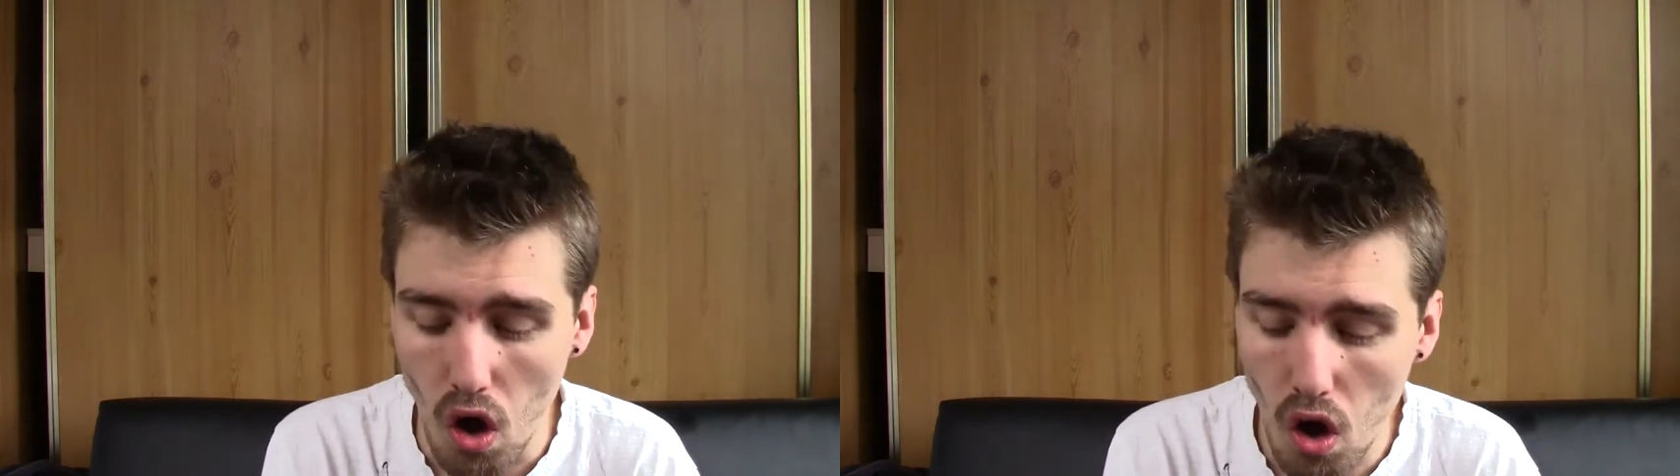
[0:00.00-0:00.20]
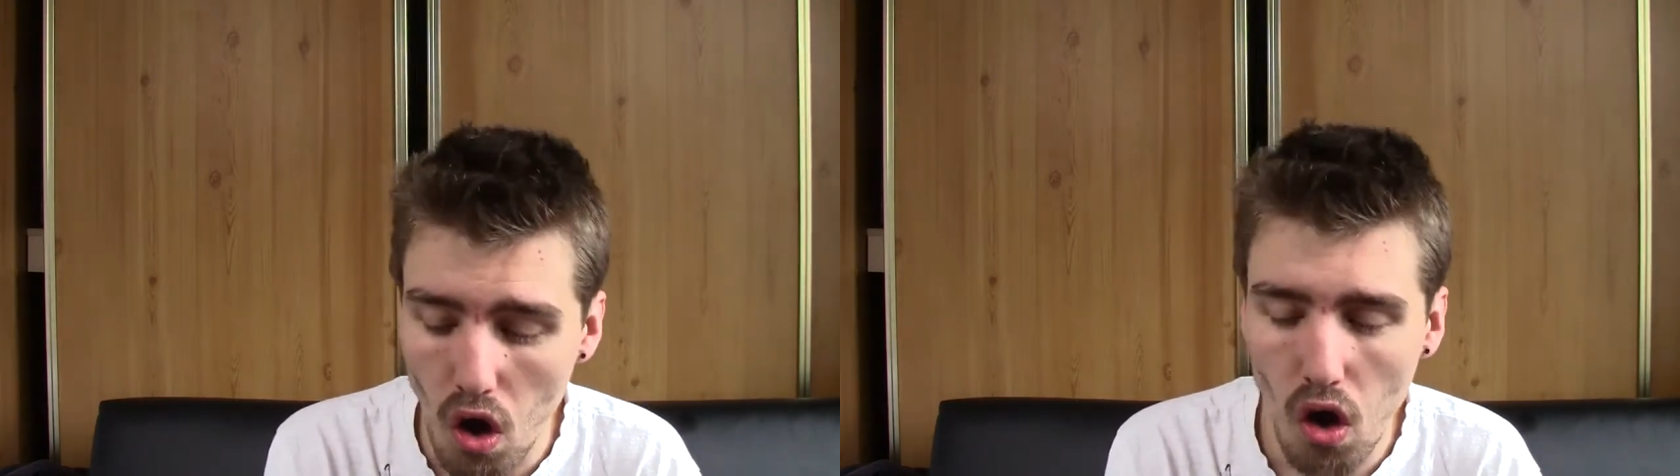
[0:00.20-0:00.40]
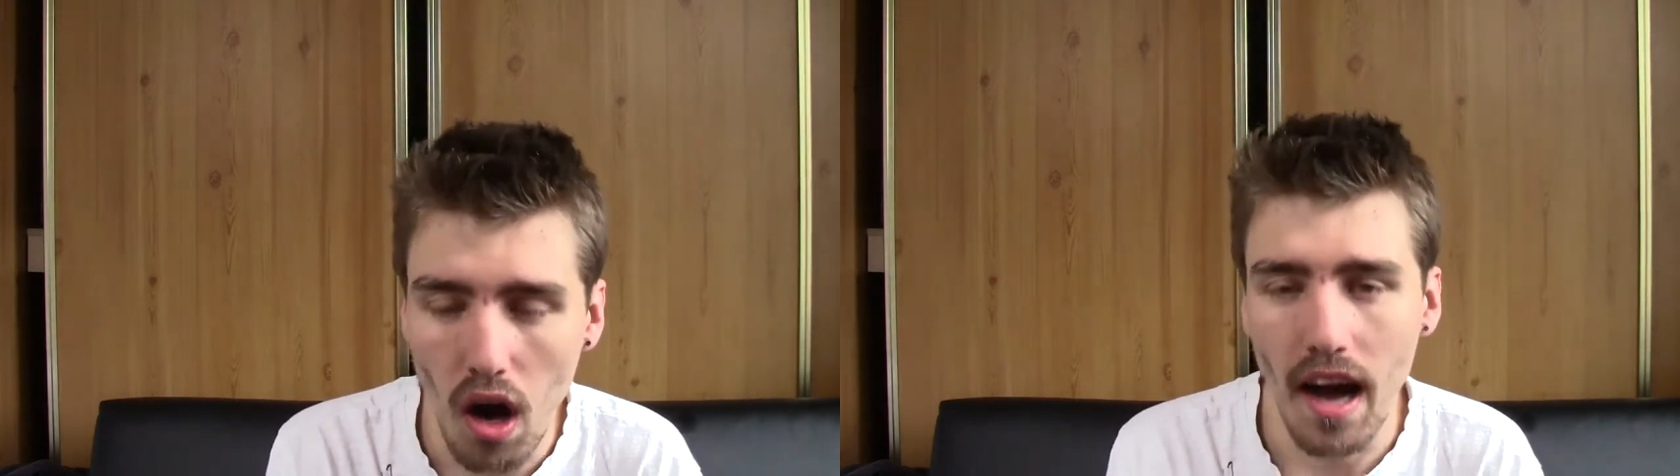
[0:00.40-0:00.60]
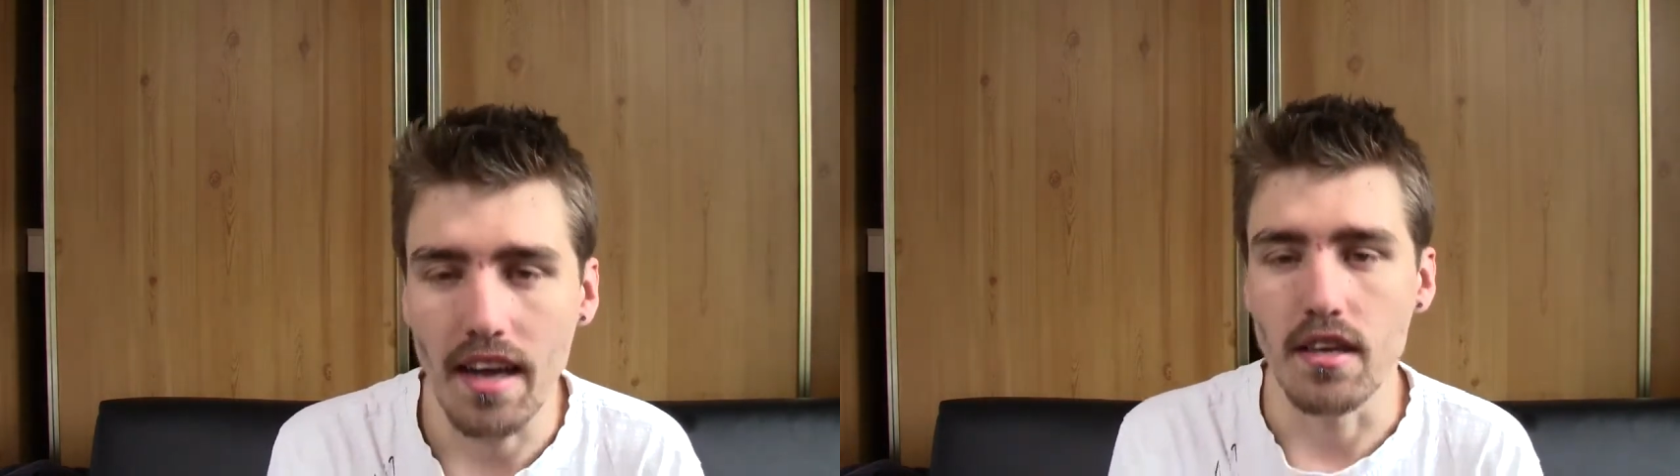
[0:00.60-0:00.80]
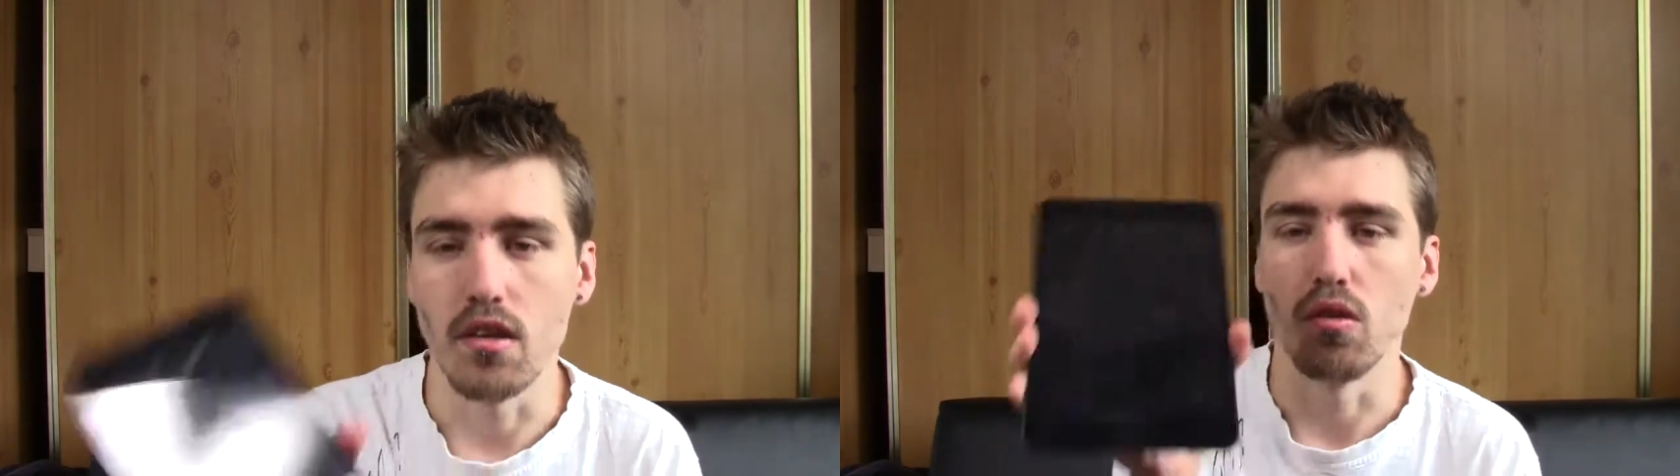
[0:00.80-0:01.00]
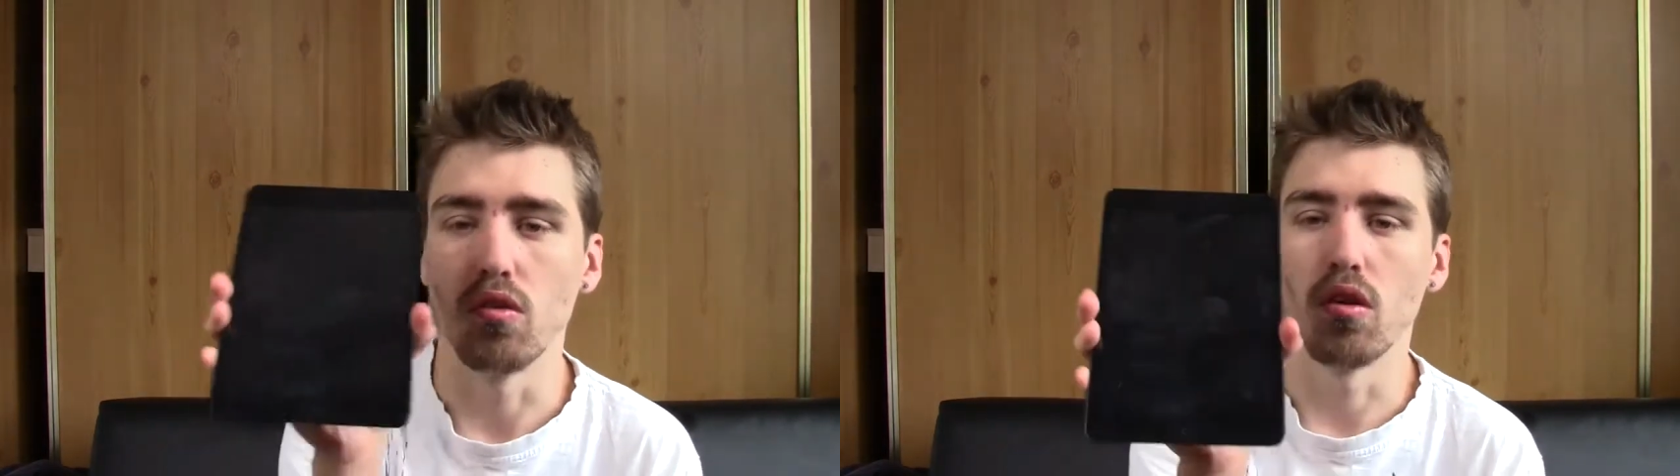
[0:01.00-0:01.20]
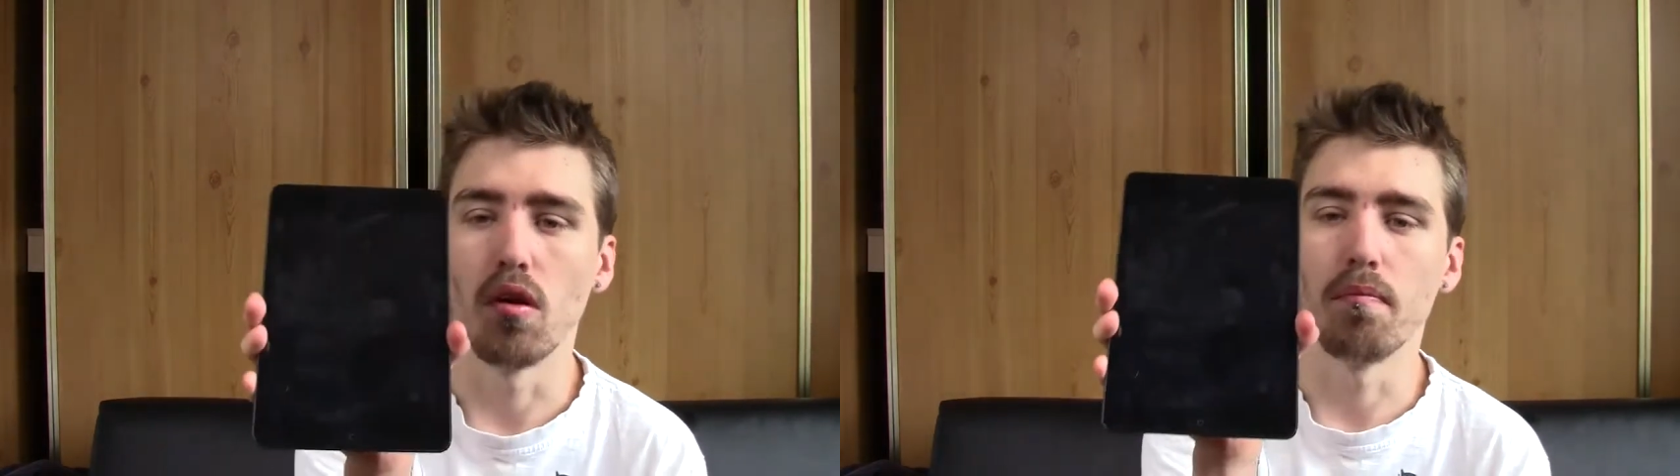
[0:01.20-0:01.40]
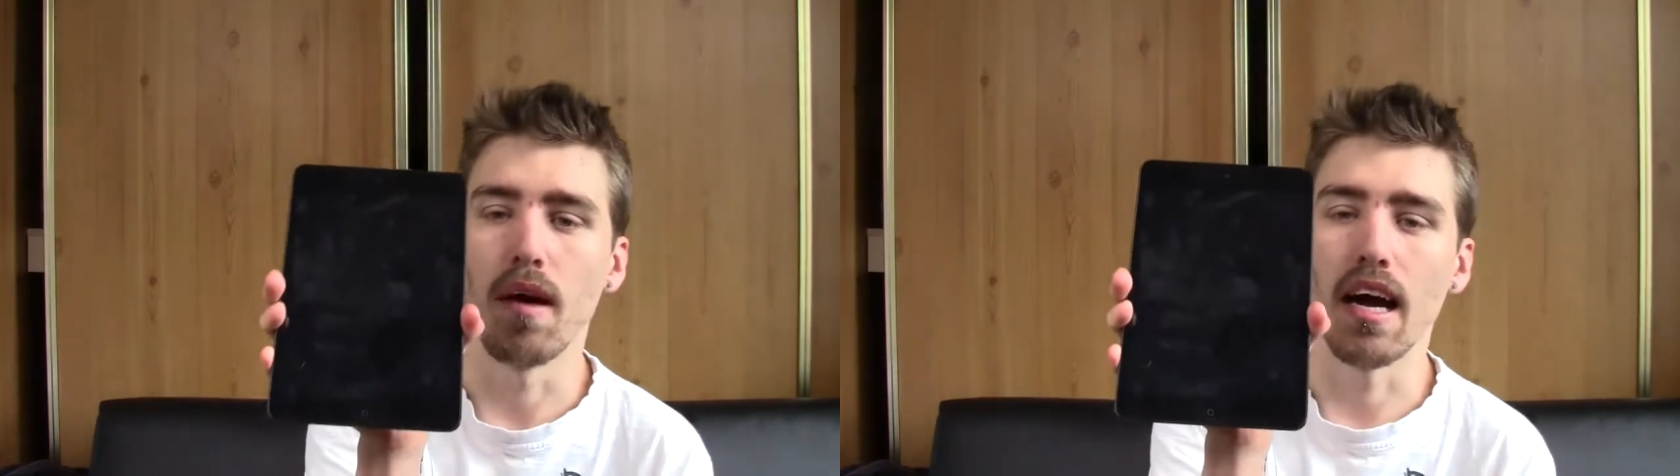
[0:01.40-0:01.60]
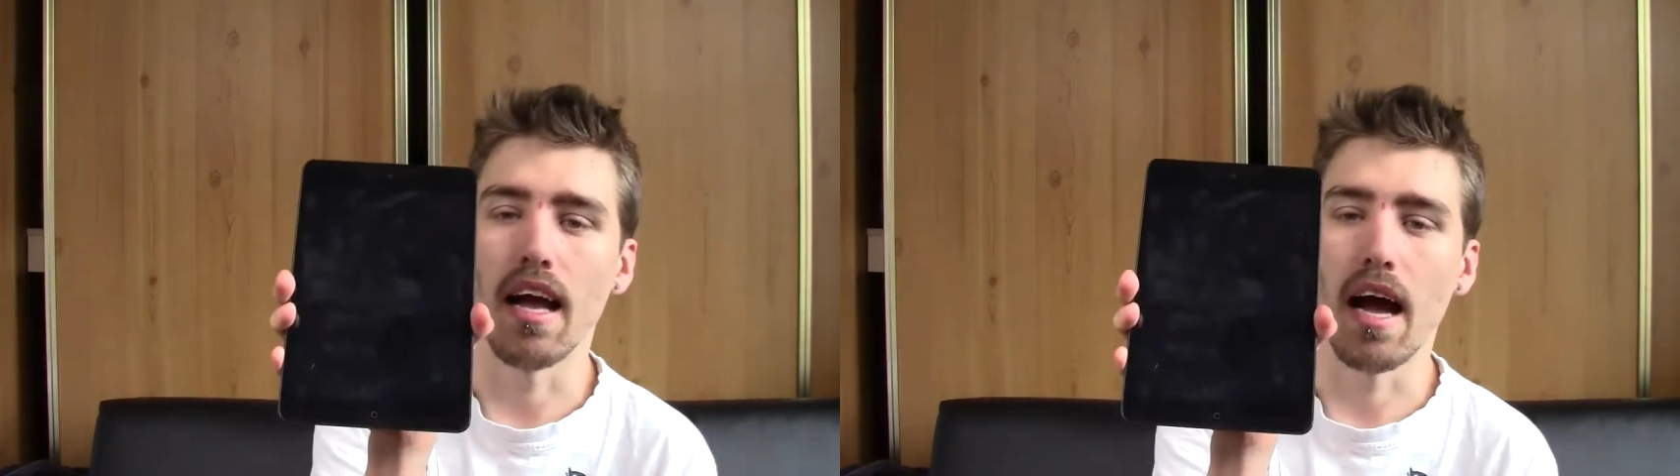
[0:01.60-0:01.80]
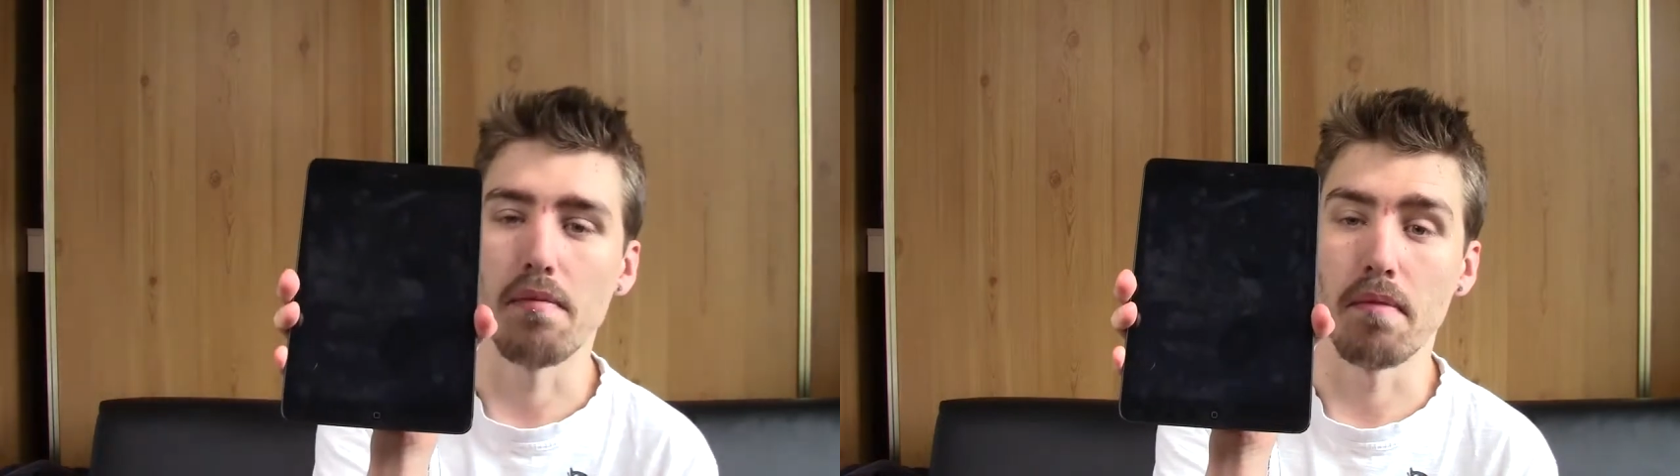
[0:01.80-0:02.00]
or I use
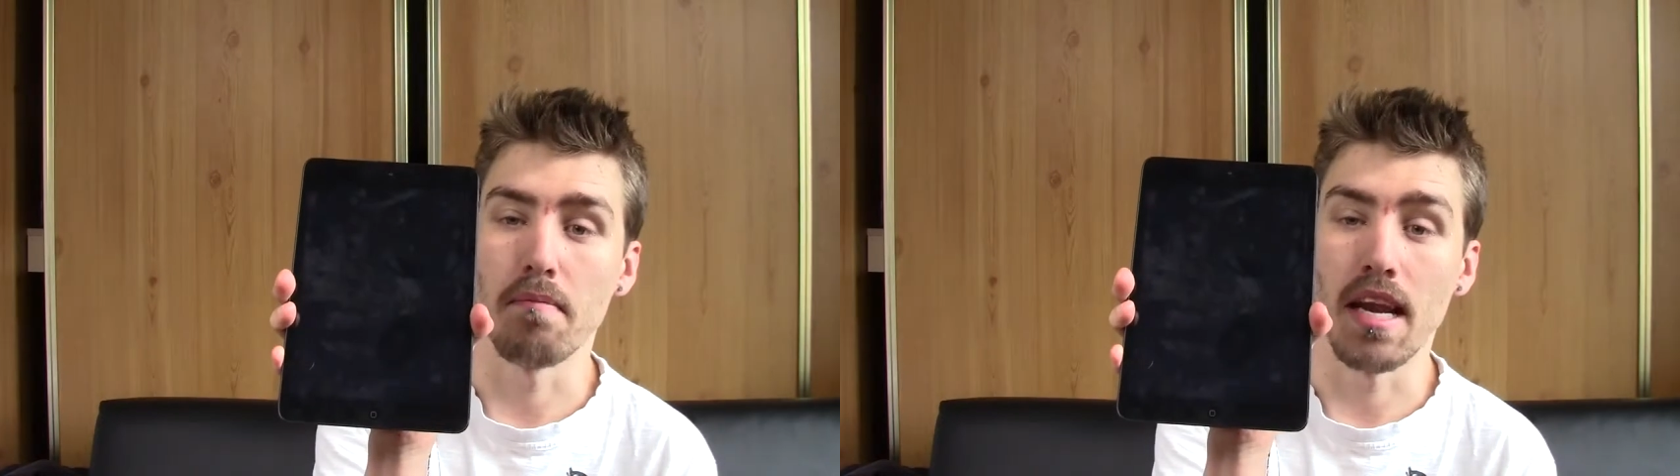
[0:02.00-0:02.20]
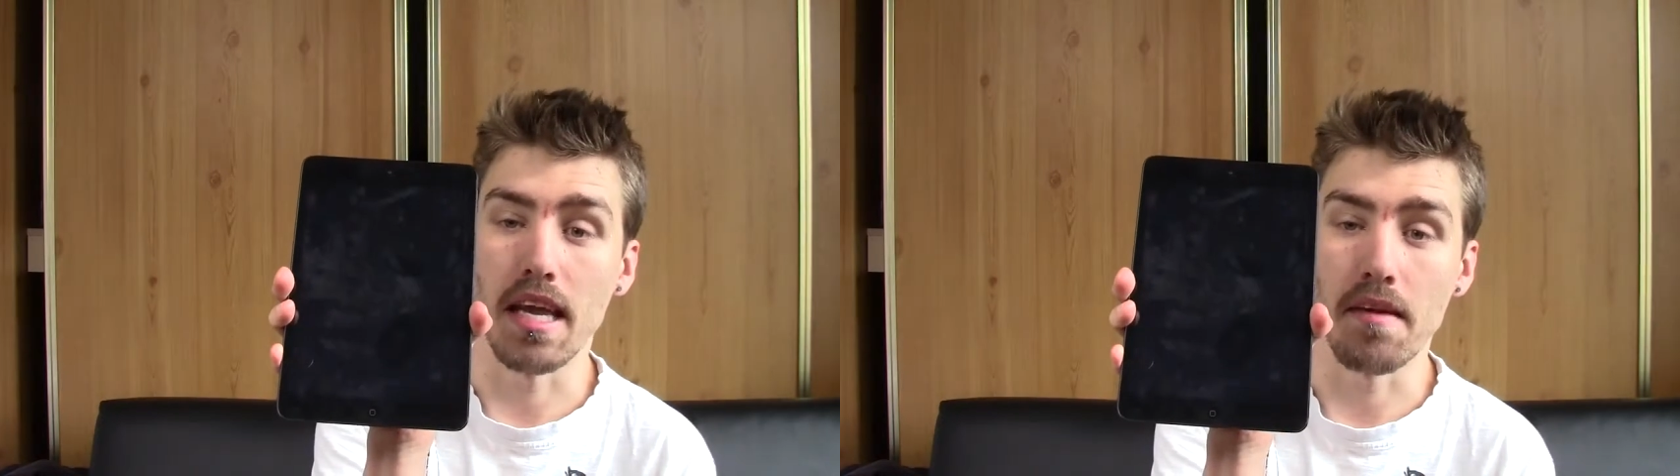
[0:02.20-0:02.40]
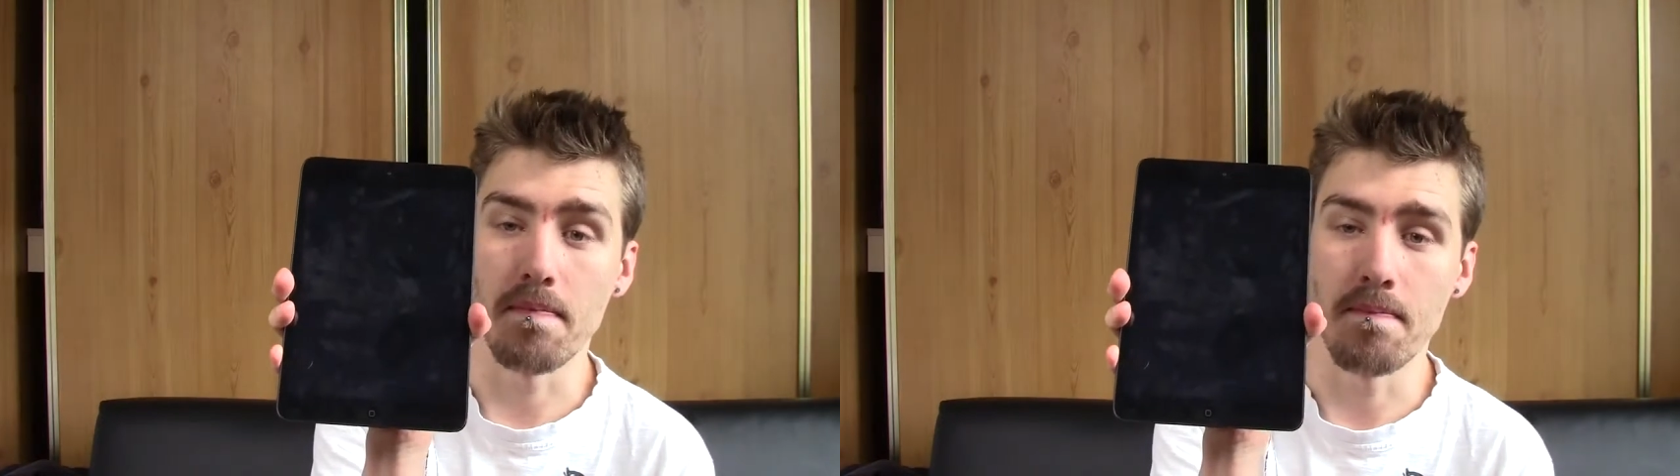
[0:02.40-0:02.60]
my iPad mini.